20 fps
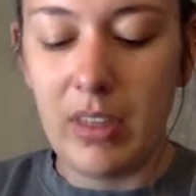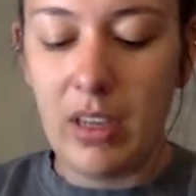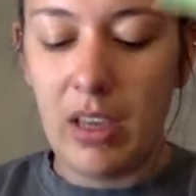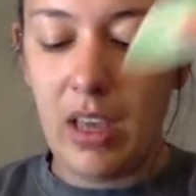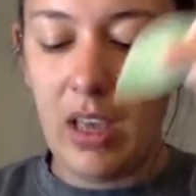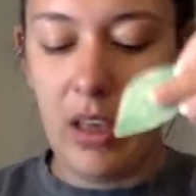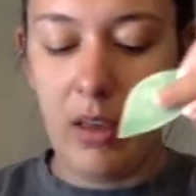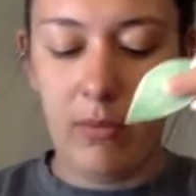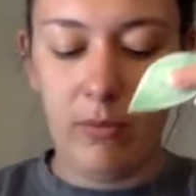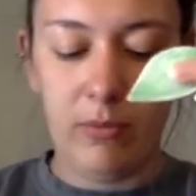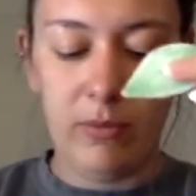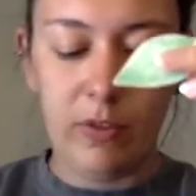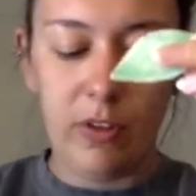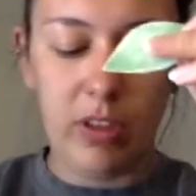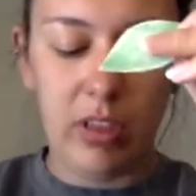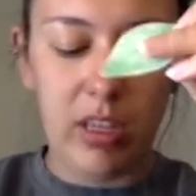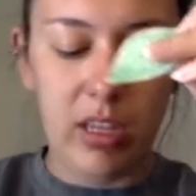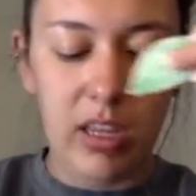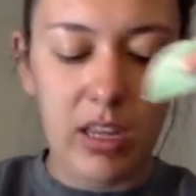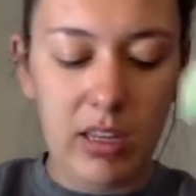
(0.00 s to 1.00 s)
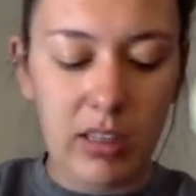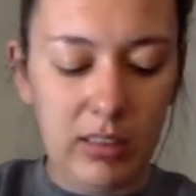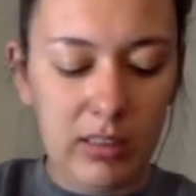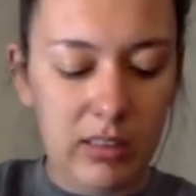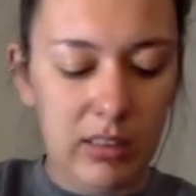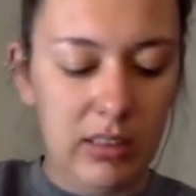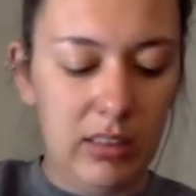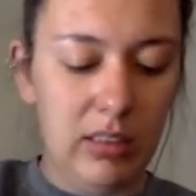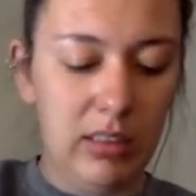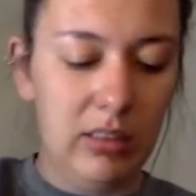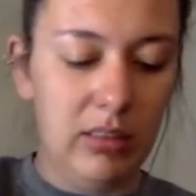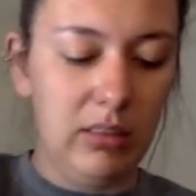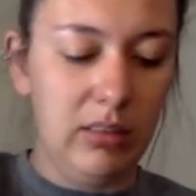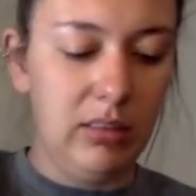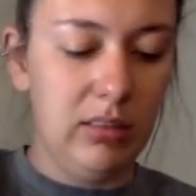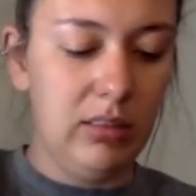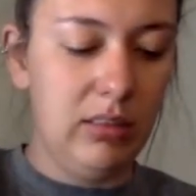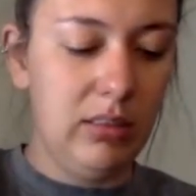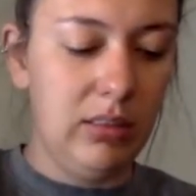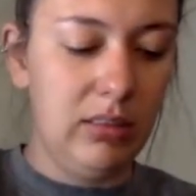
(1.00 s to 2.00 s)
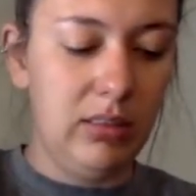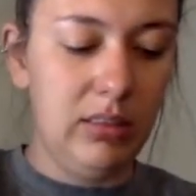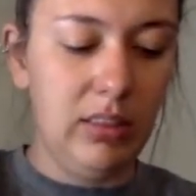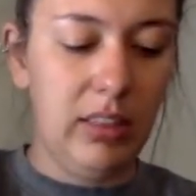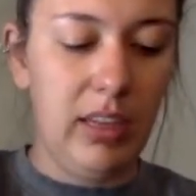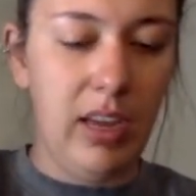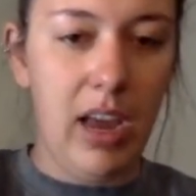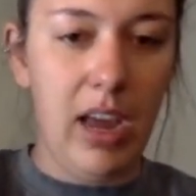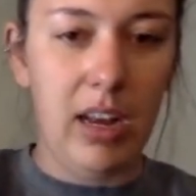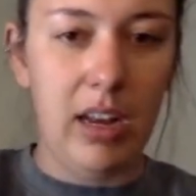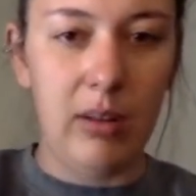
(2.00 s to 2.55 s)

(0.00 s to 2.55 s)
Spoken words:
For this, again,